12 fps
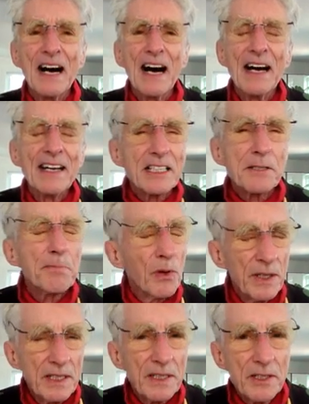I
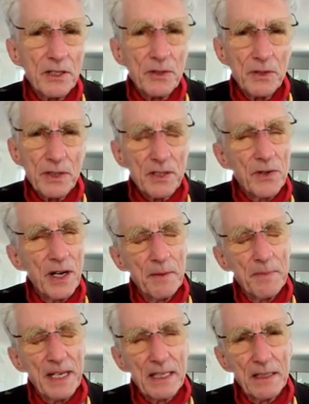exploit it too, to try
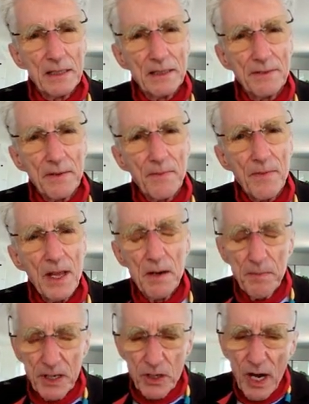to make a living.
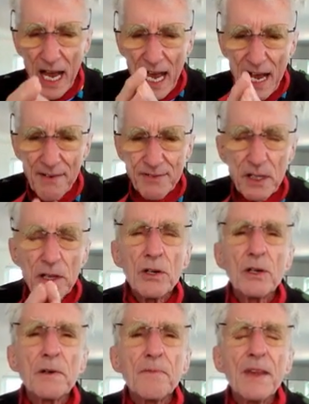But you have to
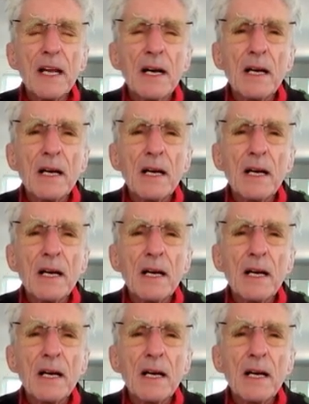learn